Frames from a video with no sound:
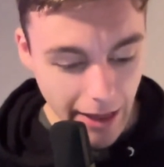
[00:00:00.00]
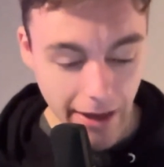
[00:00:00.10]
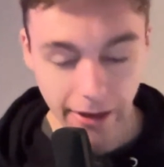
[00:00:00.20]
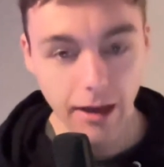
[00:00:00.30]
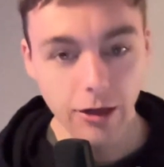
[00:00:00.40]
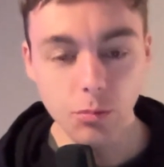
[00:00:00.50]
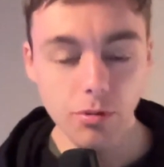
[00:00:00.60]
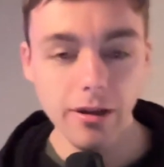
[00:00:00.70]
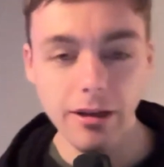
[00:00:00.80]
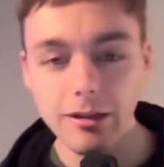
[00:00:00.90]
again, you're
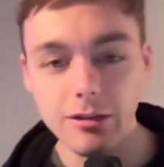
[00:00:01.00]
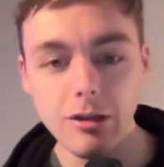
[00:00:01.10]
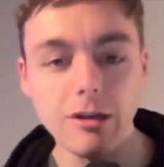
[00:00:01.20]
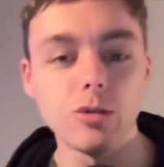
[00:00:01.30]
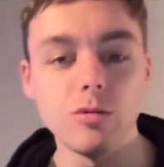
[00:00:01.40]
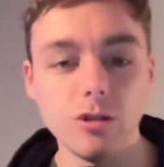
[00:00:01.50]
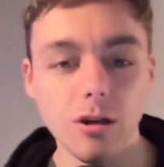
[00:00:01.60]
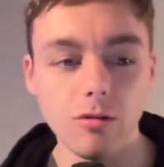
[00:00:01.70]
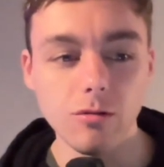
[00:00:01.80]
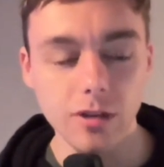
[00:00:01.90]
playing against the Oshawa
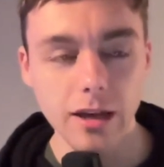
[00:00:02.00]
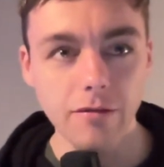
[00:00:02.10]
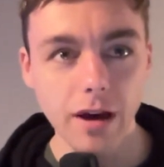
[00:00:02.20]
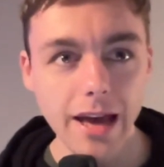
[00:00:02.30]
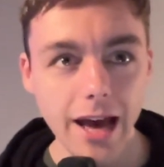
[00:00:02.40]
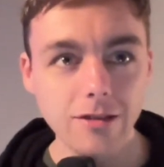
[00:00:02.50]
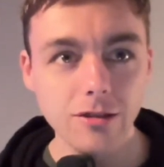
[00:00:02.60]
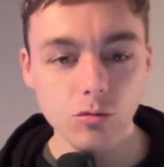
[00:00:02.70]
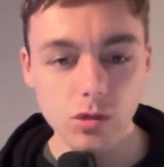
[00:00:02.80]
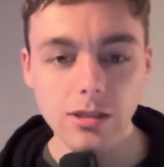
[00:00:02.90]
Generals. If I had
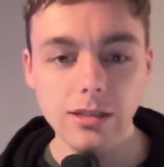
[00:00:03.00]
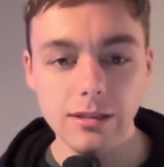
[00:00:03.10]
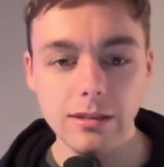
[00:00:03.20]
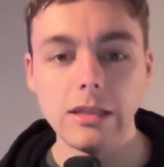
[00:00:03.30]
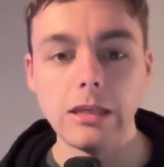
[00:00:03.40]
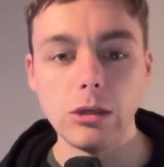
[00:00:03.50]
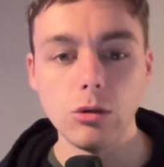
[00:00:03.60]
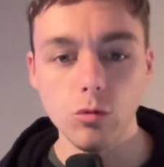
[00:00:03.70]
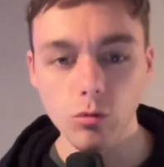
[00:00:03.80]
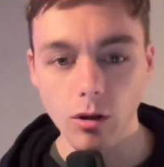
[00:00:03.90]
to really see
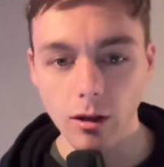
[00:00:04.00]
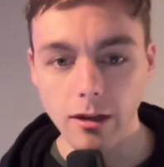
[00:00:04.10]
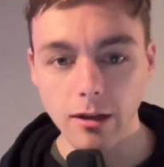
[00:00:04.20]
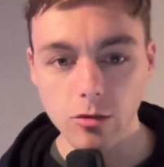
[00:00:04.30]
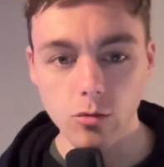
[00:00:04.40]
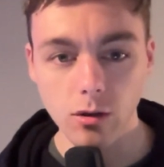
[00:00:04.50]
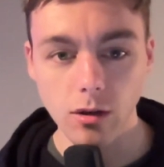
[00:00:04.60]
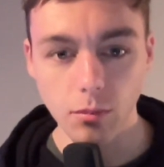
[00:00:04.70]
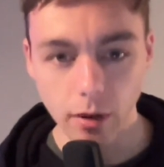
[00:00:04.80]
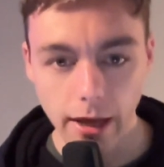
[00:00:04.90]
who the London Knights were going to
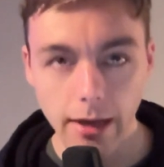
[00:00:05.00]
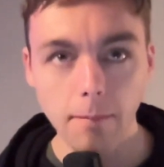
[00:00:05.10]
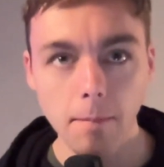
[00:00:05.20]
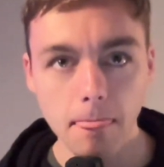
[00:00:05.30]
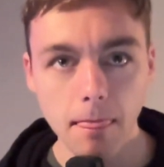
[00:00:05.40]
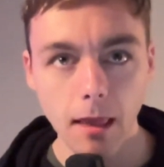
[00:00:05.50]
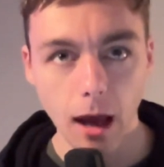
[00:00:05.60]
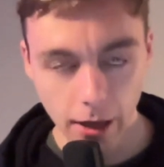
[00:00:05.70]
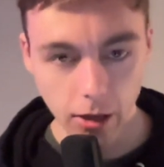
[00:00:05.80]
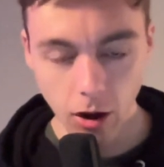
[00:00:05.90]
play,
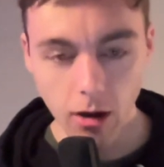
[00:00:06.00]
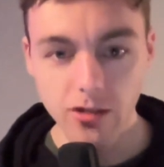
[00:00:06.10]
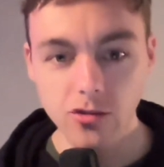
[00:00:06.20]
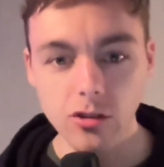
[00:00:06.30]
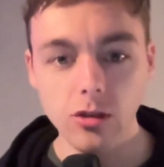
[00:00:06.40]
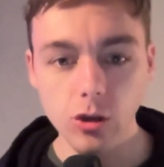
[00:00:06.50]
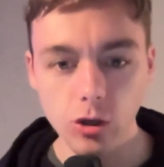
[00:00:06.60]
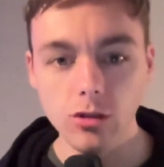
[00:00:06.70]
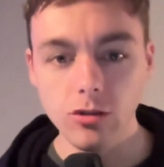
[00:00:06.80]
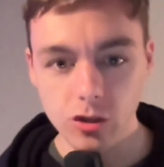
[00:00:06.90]
I honestly
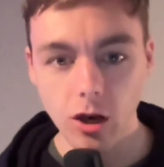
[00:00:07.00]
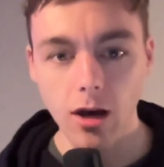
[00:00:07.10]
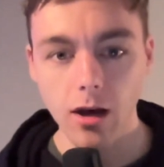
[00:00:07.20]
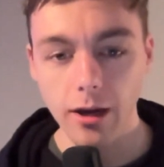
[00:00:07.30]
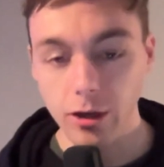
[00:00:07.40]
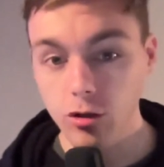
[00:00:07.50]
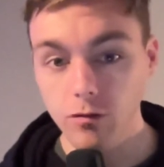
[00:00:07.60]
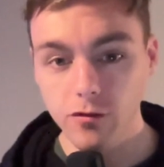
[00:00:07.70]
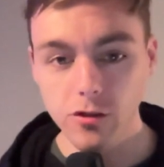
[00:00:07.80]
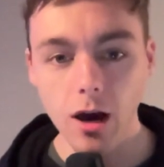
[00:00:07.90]
I could have
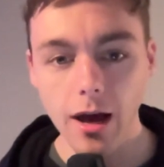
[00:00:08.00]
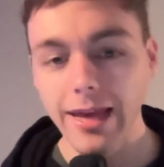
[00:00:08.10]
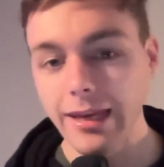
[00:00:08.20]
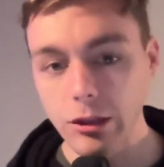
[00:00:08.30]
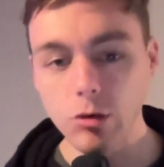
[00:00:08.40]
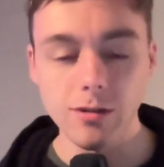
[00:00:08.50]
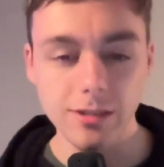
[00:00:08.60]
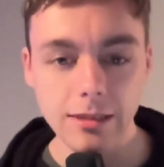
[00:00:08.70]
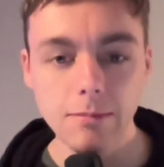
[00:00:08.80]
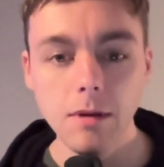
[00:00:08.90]
saw either
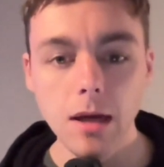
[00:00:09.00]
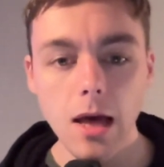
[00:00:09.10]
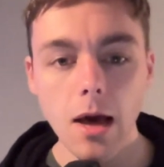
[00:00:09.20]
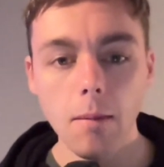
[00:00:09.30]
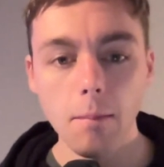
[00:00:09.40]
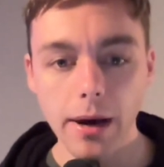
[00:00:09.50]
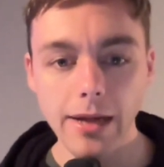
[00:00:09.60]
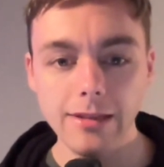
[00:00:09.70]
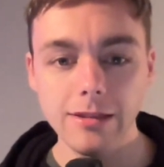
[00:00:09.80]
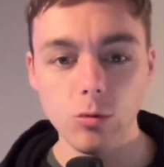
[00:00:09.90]
team,
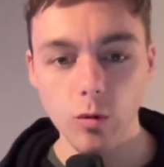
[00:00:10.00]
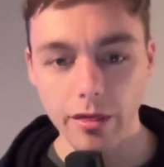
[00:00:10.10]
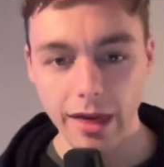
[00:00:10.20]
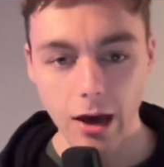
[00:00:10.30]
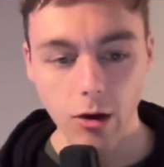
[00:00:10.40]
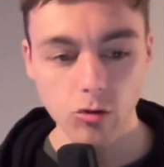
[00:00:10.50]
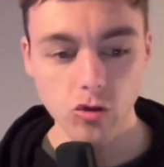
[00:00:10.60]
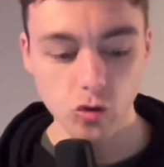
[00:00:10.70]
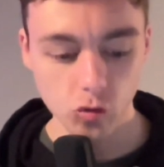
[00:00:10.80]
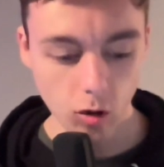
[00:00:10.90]
but with how
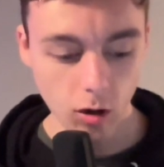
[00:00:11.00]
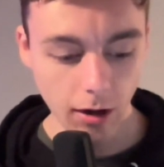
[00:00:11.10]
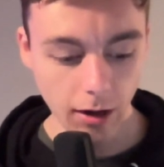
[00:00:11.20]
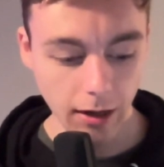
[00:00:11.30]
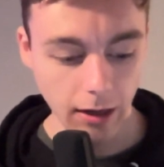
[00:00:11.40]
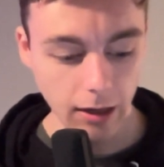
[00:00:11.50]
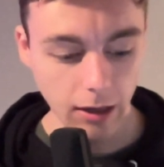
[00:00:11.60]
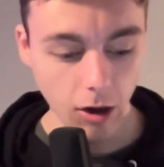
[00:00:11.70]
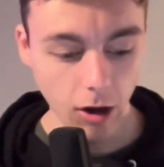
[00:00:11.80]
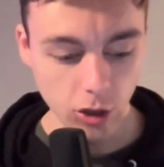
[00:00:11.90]
strong
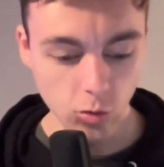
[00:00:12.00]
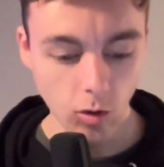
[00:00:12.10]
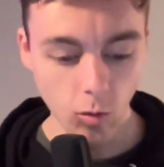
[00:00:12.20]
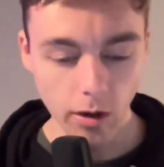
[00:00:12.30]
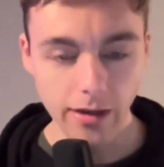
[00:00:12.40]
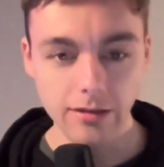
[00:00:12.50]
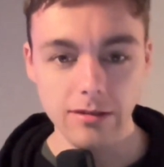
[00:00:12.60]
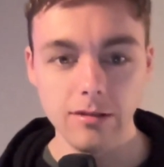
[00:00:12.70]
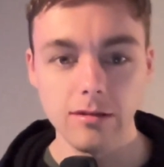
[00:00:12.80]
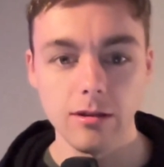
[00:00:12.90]
Oshawa
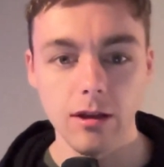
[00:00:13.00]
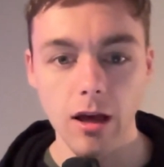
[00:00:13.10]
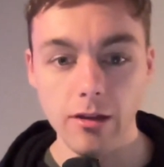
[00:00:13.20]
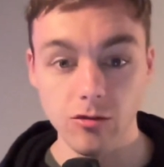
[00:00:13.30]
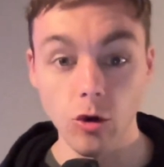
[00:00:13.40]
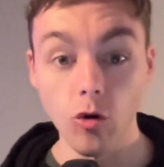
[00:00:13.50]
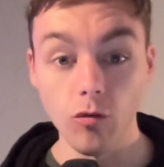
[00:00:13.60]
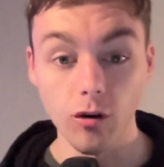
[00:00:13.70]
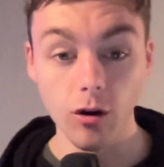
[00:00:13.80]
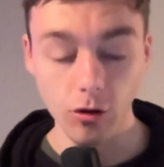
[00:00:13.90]
was as an
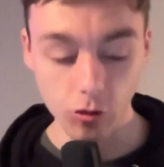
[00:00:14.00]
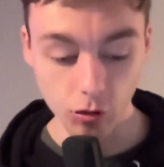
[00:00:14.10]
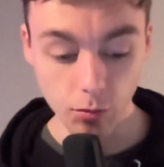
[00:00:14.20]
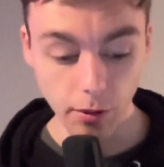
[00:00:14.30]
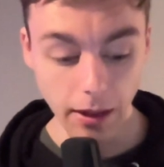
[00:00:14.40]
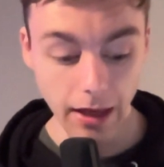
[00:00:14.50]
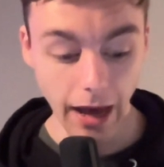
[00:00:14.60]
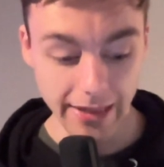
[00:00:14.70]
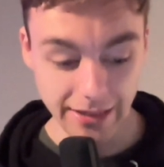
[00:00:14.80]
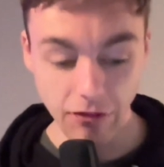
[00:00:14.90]
overall group,
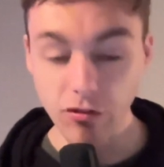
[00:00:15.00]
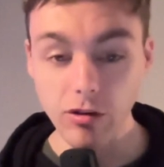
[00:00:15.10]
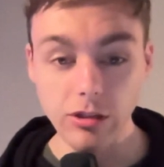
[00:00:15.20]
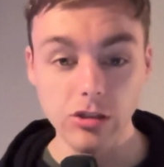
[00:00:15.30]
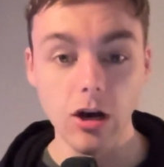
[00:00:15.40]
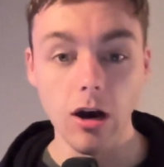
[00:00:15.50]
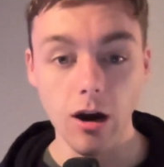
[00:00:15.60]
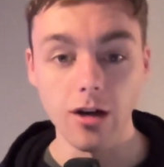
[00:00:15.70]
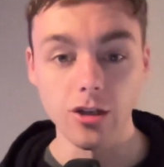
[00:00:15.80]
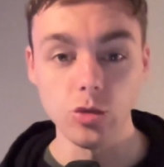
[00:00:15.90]
I definitely saw
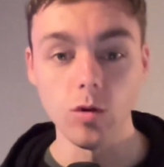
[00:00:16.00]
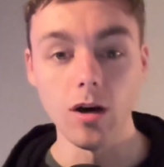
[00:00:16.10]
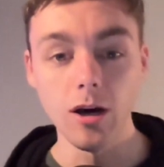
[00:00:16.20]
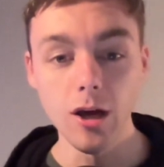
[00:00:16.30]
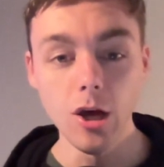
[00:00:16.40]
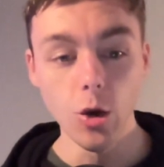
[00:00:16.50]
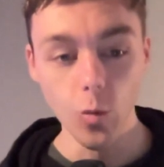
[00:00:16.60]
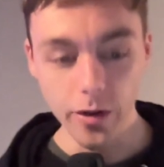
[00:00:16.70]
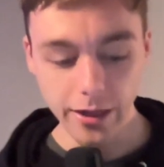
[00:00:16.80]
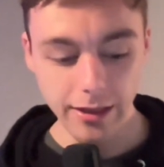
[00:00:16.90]
Oshawa
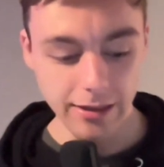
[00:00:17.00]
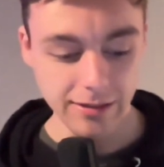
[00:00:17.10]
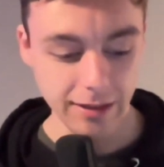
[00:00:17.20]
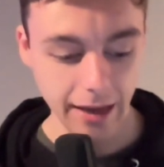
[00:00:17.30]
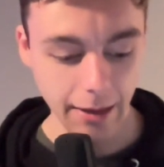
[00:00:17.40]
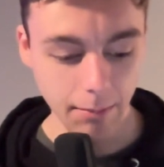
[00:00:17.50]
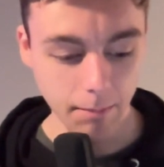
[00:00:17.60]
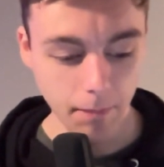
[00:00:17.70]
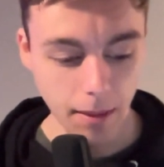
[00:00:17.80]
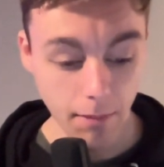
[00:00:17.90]
winning this
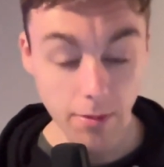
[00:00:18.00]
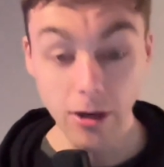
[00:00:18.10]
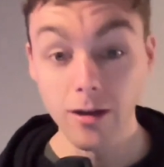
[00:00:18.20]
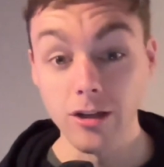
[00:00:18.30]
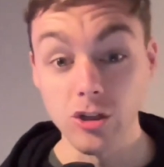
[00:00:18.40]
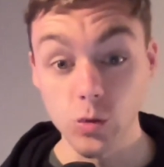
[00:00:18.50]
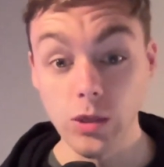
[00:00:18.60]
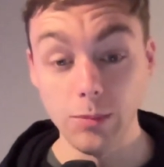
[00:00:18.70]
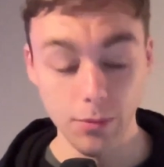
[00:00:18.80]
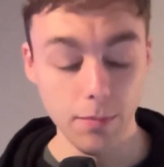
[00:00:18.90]
game. Maybe not in a
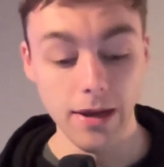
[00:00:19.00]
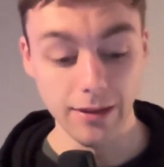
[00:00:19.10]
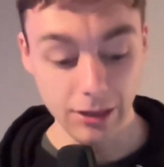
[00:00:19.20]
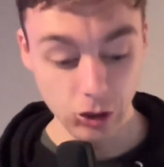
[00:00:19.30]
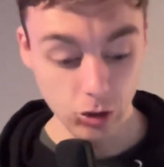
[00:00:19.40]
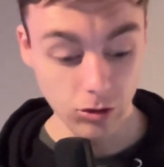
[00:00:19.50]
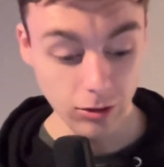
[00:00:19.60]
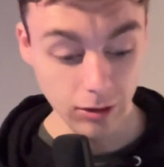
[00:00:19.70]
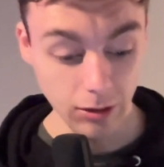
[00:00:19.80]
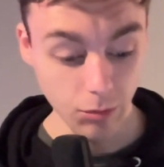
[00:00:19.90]
sweep, but they
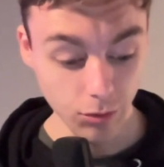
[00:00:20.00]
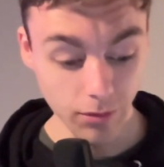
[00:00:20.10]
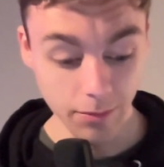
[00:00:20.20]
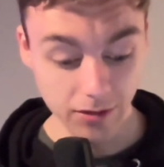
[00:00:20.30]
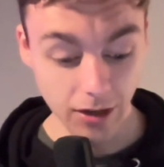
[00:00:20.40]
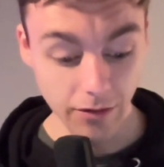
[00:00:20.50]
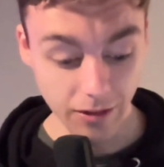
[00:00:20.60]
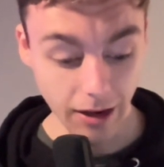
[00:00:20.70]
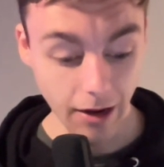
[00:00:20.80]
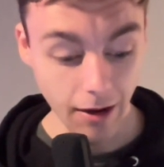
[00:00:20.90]
certainly proved themselves
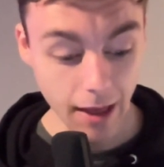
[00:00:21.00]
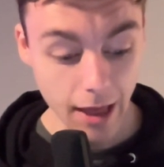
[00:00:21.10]
there.